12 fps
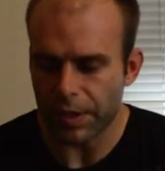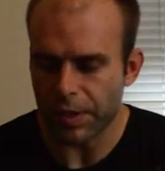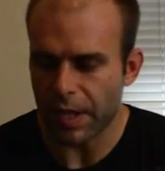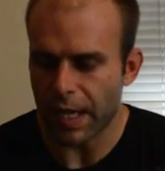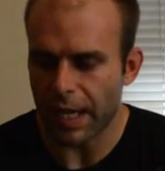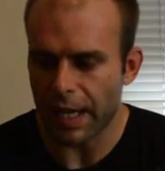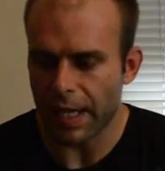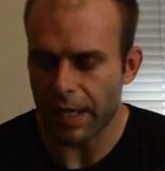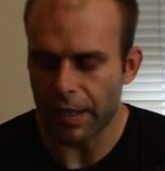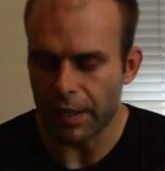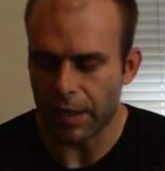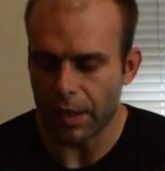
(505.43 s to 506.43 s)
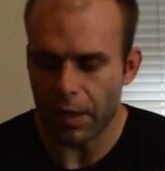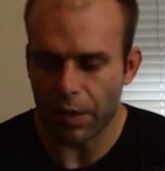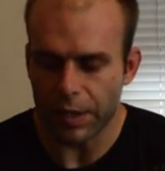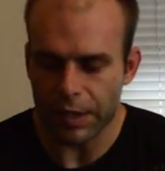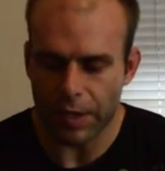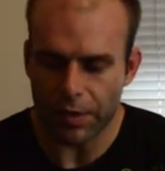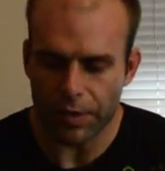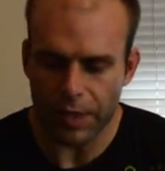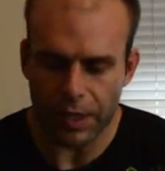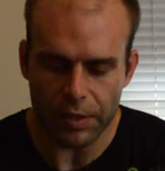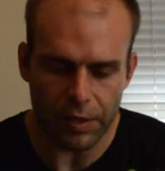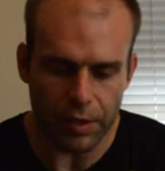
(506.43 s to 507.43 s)
side and all these other
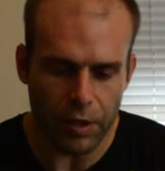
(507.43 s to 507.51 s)
things are